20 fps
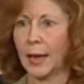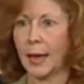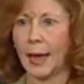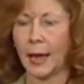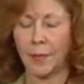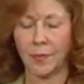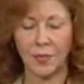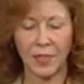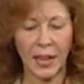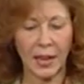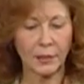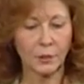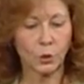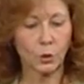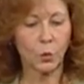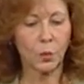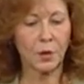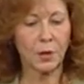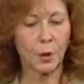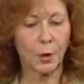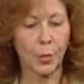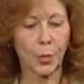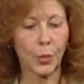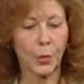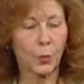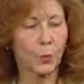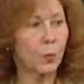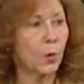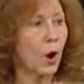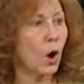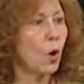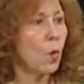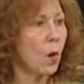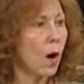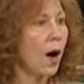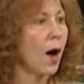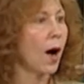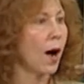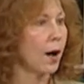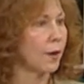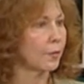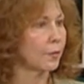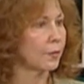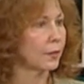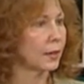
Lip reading: and that's going to throw off